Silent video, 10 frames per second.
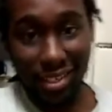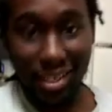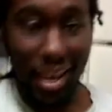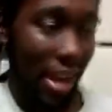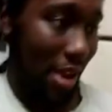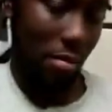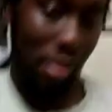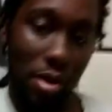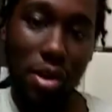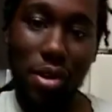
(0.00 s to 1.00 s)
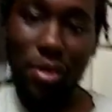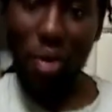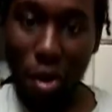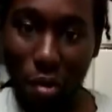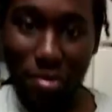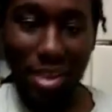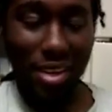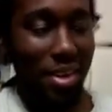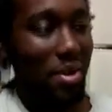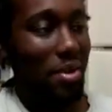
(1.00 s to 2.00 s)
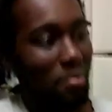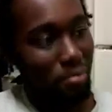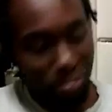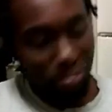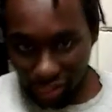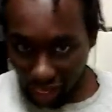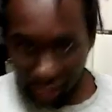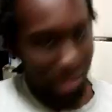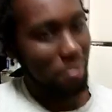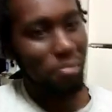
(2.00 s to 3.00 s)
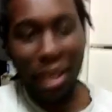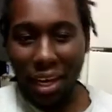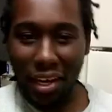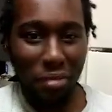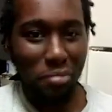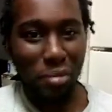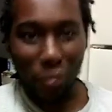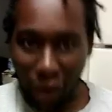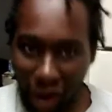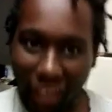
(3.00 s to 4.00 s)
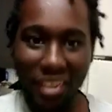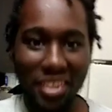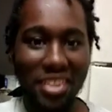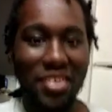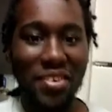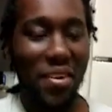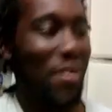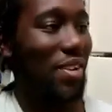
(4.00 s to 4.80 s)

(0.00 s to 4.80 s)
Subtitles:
game. Kobe Jelly Bean Bryant. Okay?